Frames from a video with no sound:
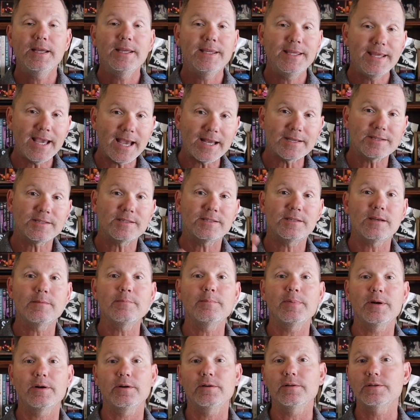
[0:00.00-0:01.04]
Yes,
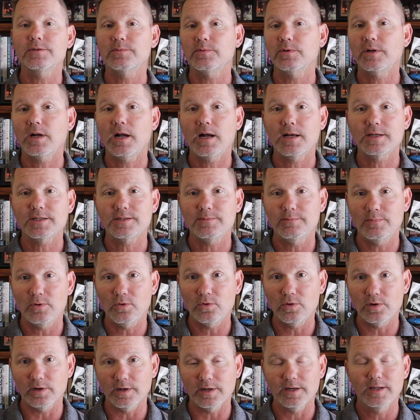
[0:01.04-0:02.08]
some burials will cost
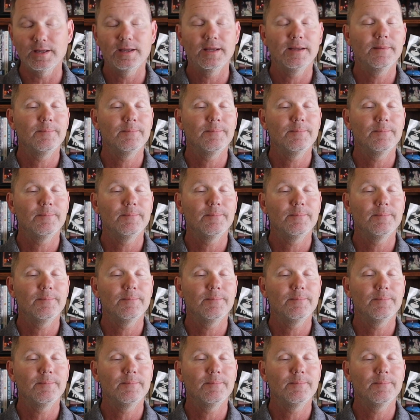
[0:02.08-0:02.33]
more.